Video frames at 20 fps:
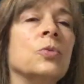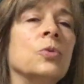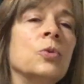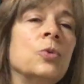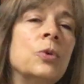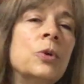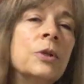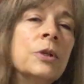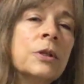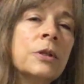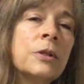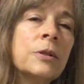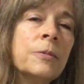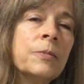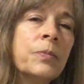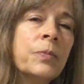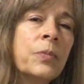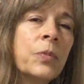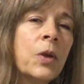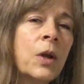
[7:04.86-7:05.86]
Rules.
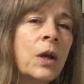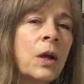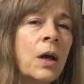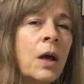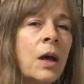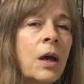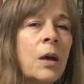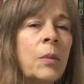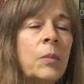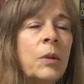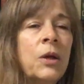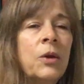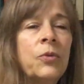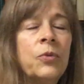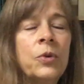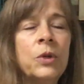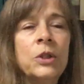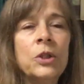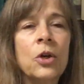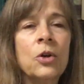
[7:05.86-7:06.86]
If
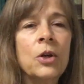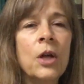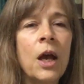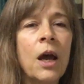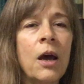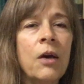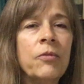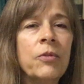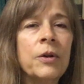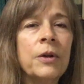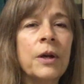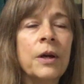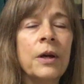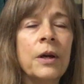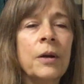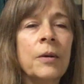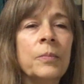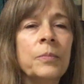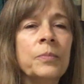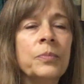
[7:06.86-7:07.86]
we don't have
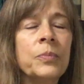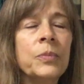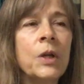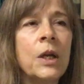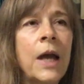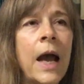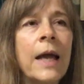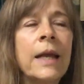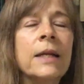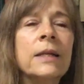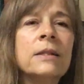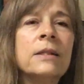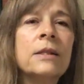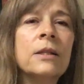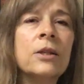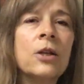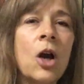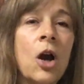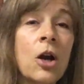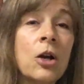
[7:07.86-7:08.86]
guidance
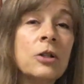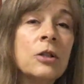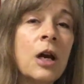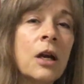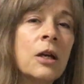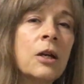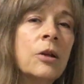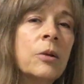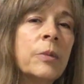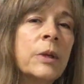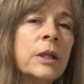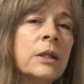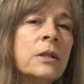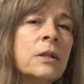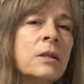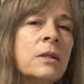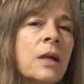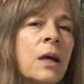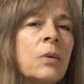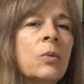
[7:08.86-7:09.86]
in our documents,
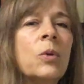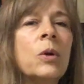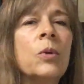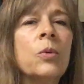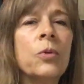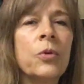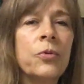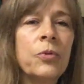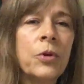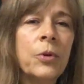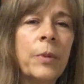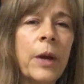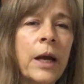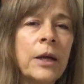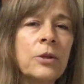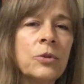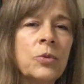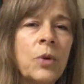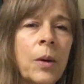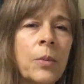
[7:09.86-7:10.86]
then we refer
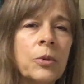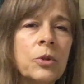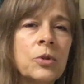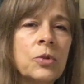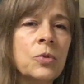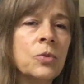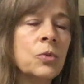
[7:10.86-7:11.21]
back to Robert's